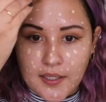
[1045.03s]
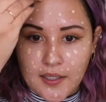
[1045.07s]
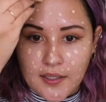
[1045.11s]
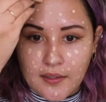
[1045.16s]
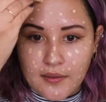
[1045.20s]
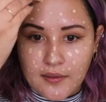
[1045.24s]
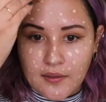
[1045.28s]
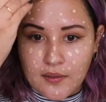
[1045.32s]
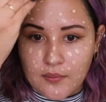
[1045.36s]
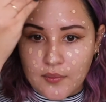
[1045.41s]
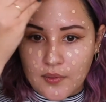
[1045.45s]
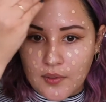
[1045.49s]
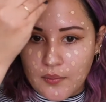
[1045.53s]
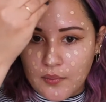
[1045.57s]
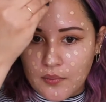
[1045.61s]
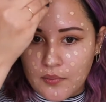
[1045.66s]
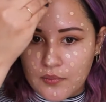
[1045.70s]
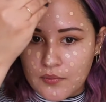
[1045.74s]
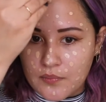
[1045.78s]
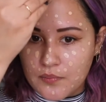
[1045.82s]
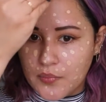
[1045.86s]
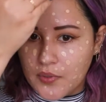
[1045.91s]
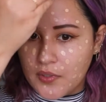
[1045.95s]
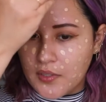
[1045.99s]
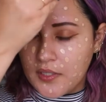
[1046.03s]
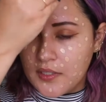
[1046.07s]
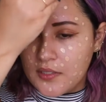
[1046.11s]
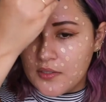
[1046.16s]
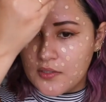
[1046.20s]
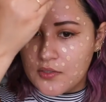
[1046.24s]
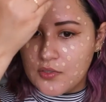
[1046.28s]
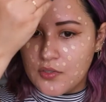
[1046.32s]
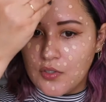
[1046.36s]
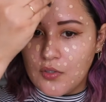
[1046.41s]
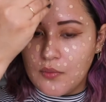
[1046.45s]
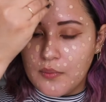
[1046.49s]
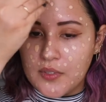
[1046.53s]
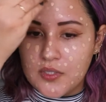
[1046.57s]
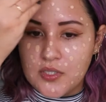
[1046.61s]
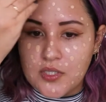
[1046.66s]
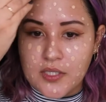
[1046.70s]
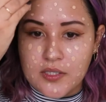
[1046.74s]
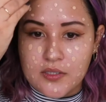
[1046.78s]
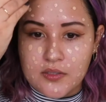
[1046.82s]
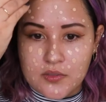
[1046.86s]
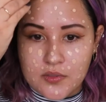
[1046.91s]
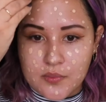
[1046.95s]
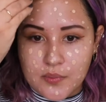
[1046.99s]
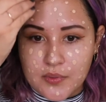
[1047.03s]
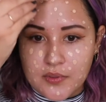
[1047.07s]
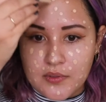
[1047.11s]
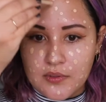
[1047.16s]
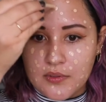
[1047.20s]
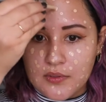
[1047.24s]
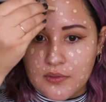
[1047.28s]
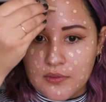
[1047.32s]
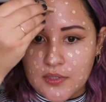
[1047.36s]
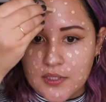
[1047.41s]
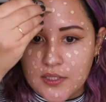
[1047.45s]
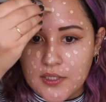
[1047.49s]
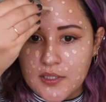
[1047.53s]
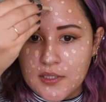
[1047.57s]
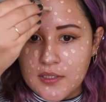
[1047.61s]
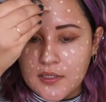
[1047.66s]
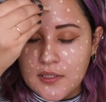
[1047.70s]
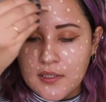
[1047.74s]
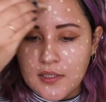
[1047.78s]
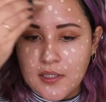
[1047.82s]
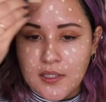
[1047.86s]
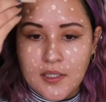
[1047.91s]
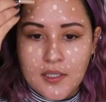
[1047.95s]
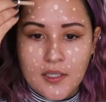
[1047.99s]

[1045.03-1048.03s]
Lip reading: I think we were putting so much extra pollution.